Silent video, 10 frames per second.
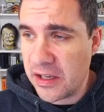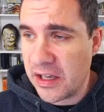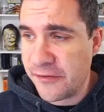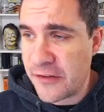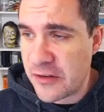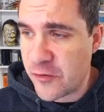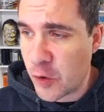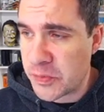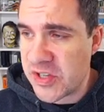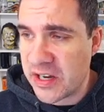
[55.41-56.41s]

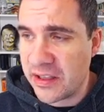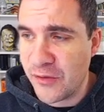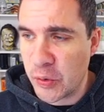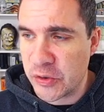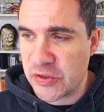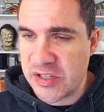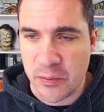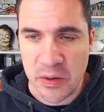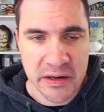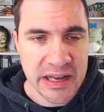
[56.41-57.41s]
54% of the voters
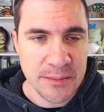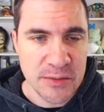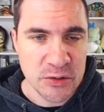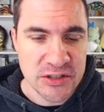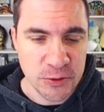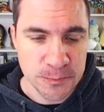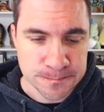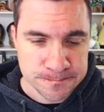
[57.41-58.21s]
said we are getting a Mewtwo.